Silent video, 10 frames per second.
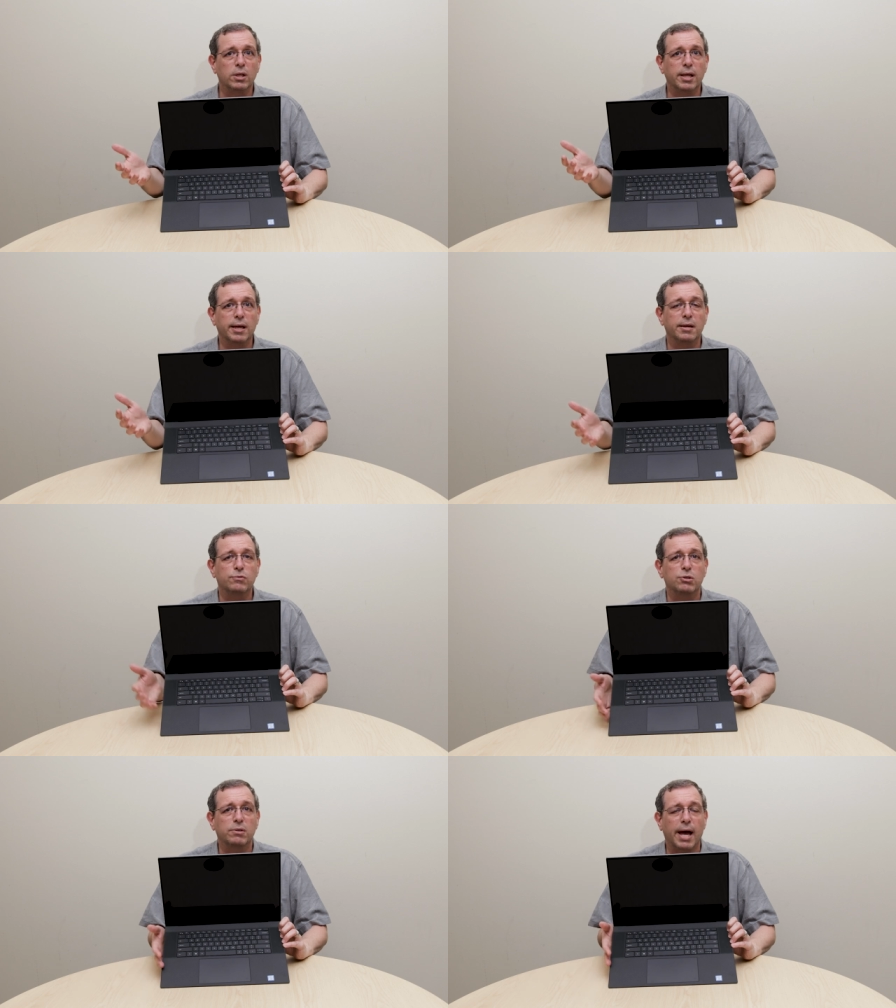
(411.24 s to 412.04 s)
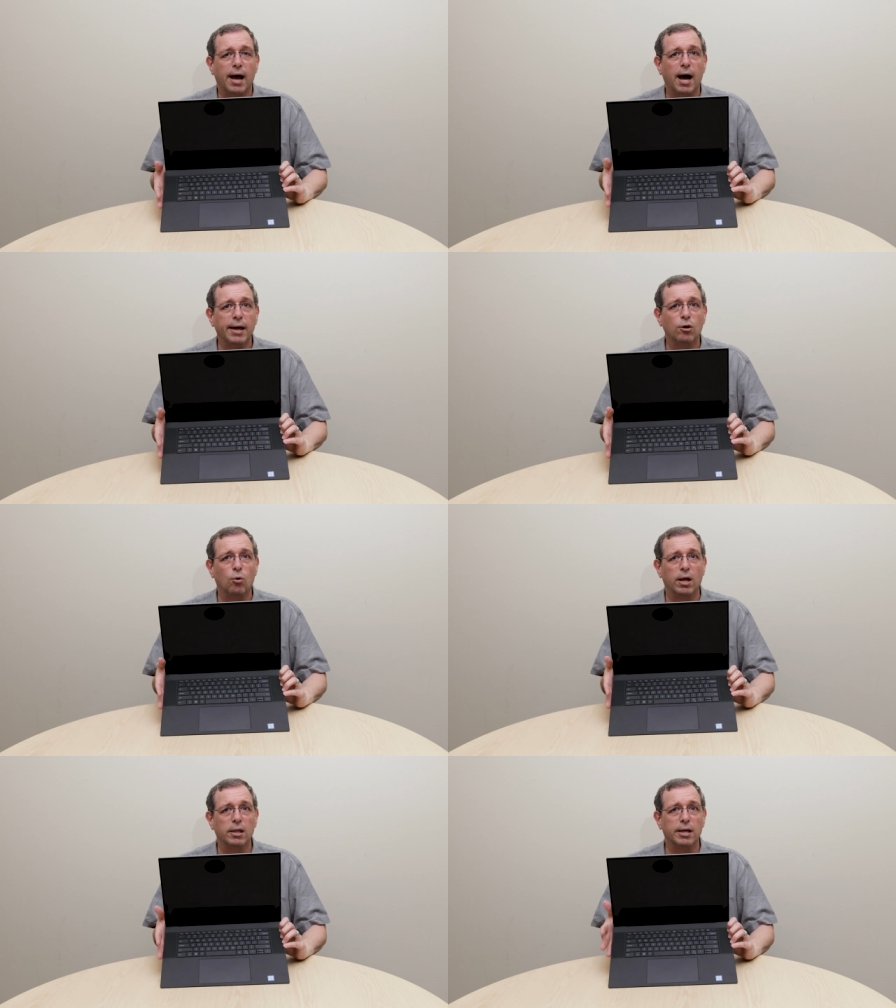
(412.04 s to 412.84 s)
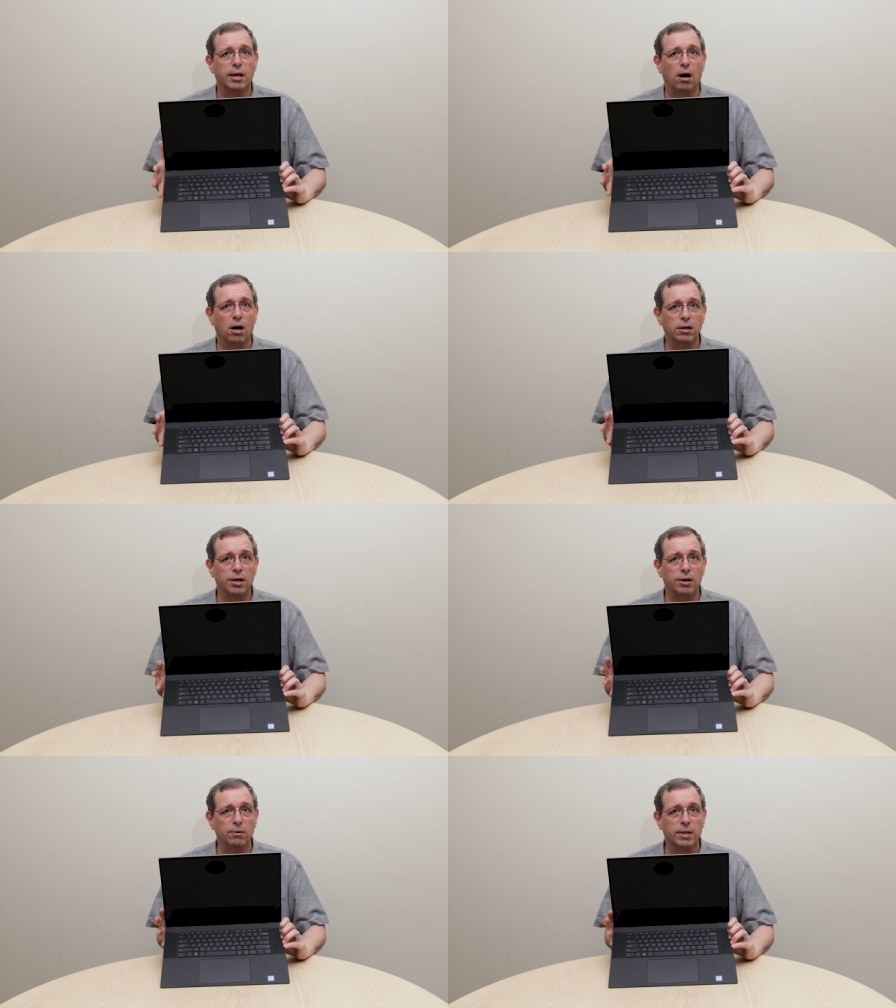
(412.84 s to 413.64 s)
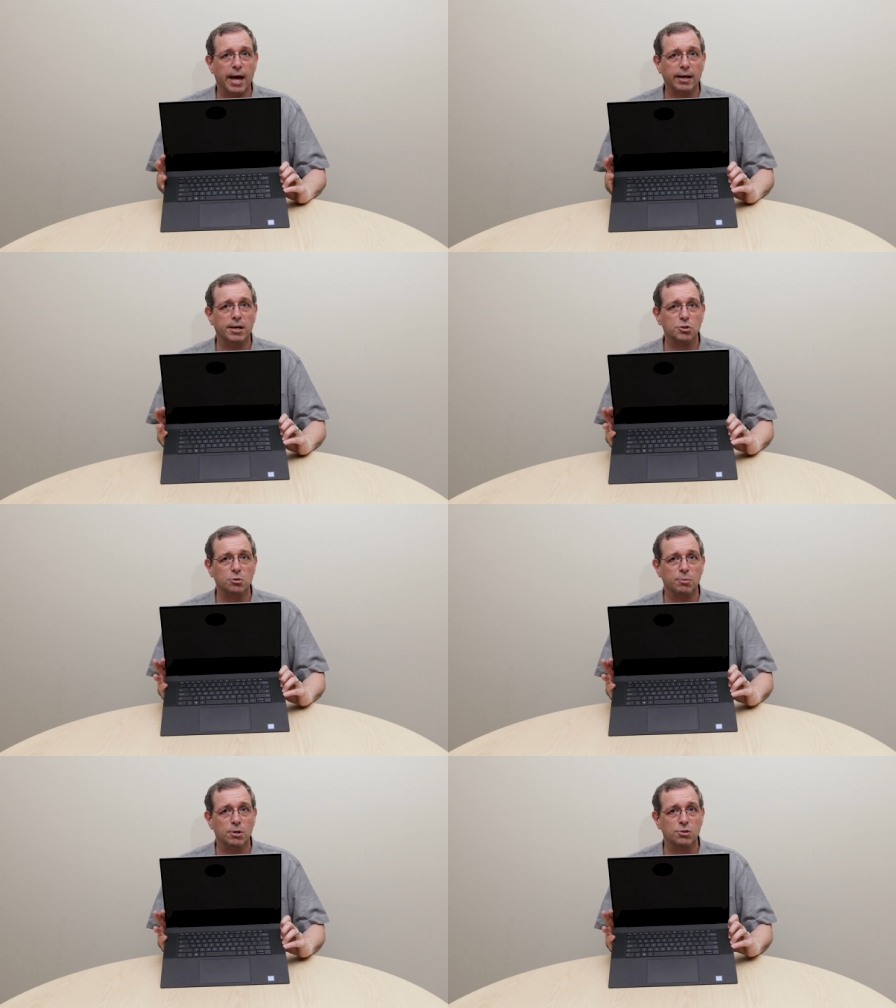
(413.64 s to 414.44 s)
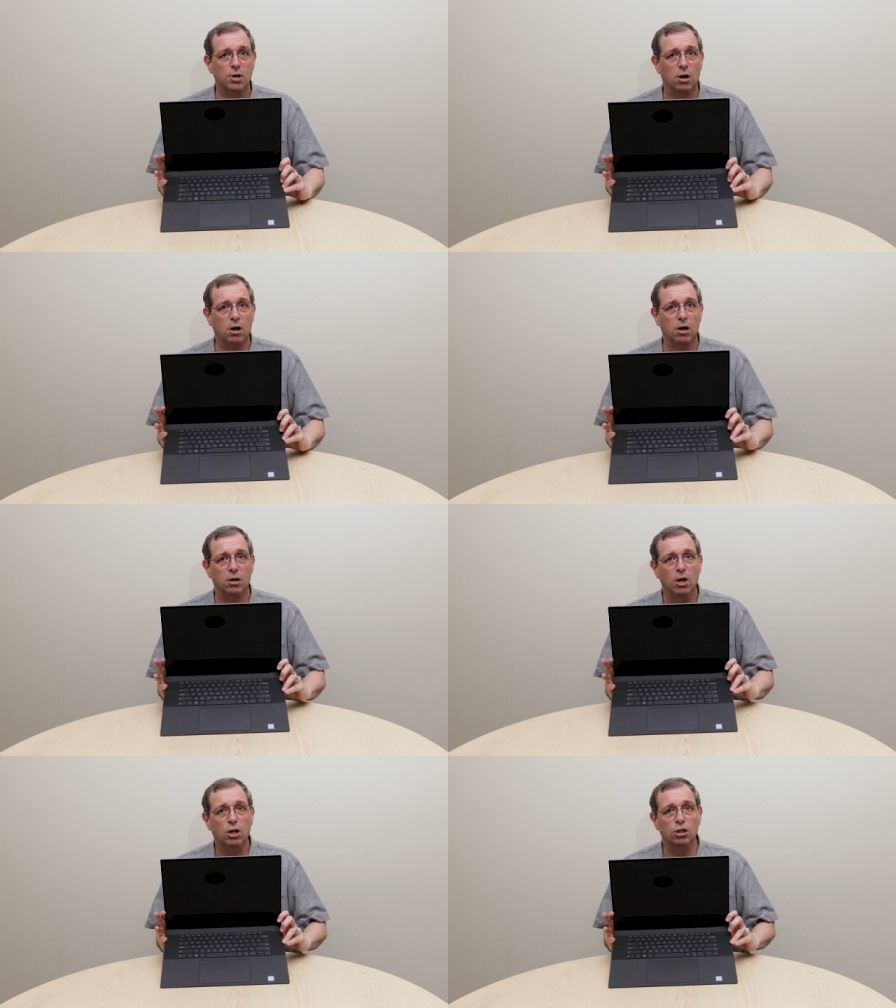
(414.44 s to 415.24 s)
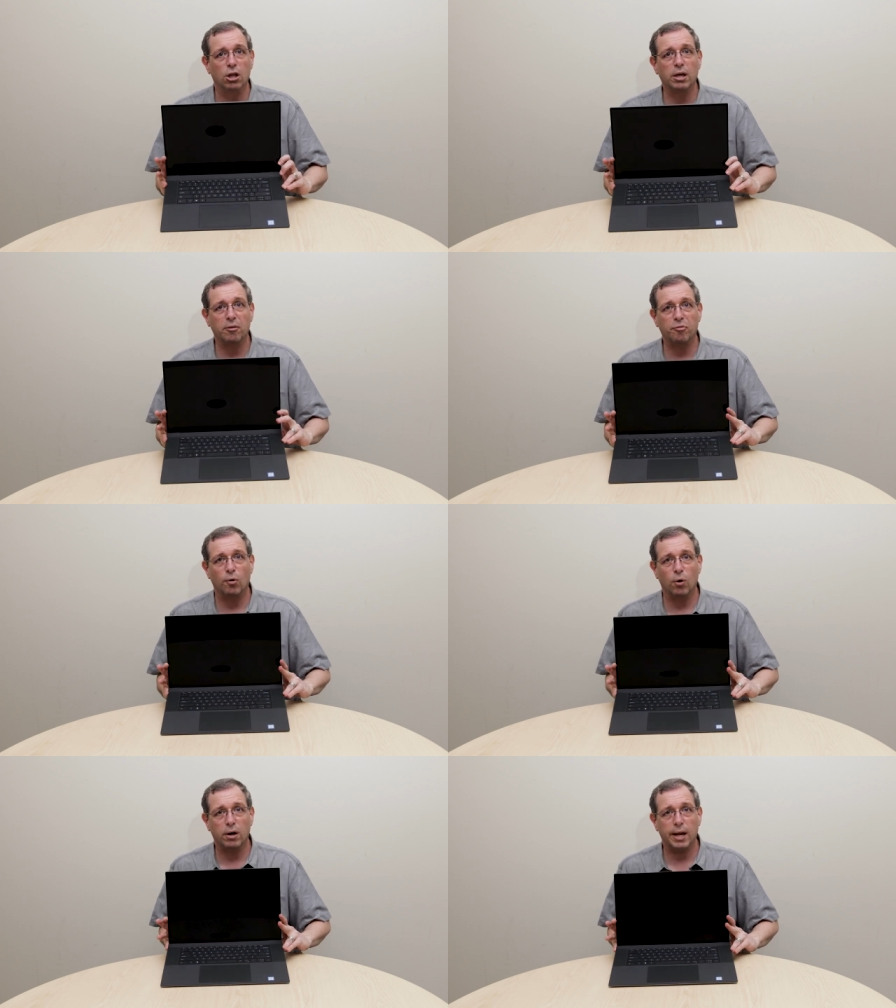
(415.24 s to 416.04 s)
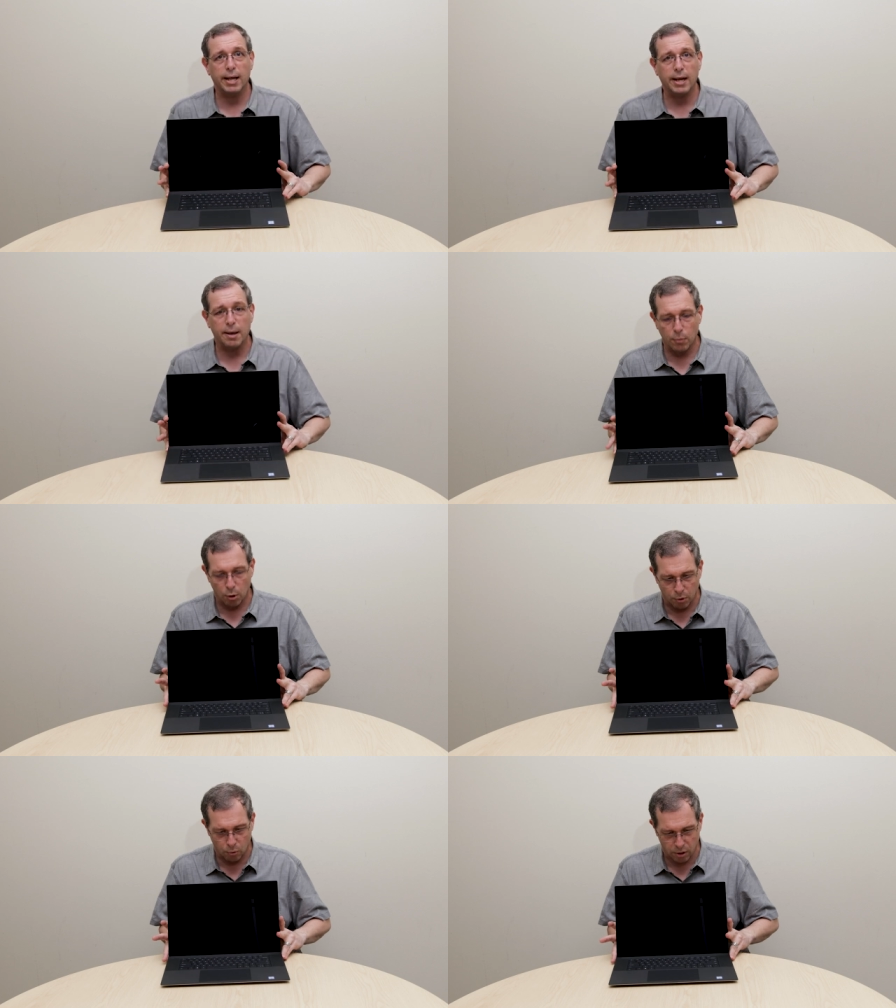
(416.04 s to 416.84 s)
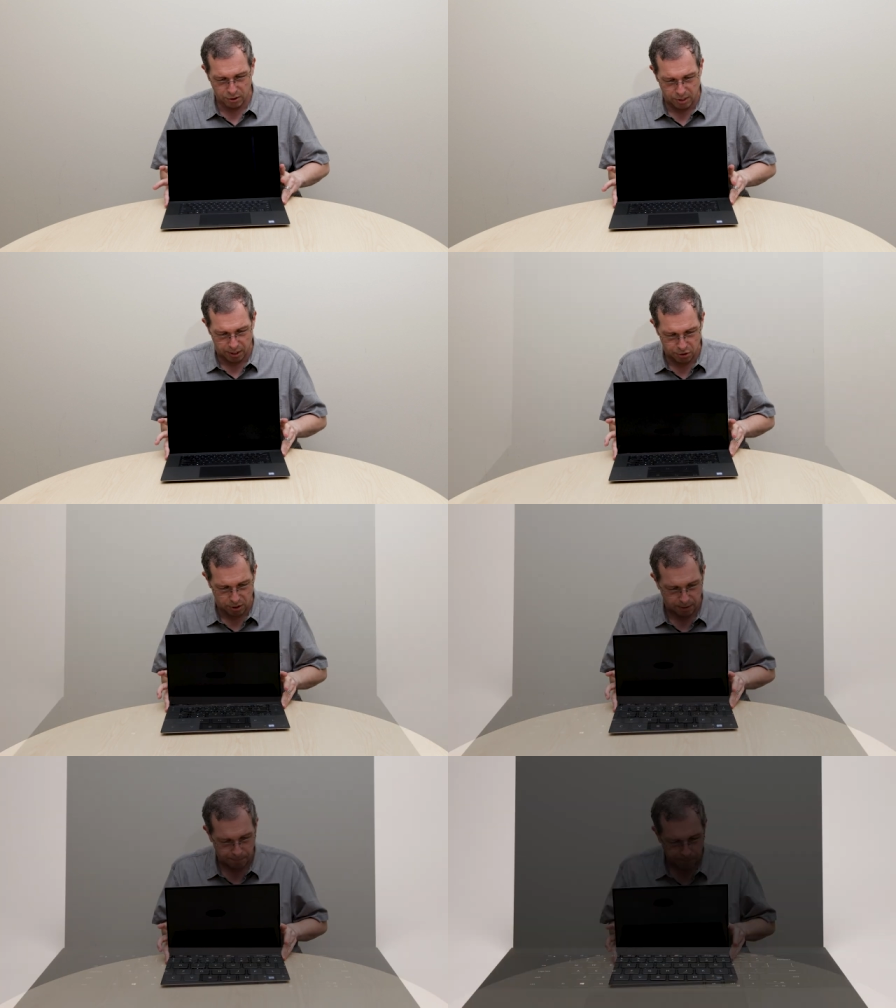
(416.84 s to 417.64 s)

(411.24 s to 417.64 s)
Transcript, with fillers: really gives you that high quality audio that customers are looking for in a mobile workstation.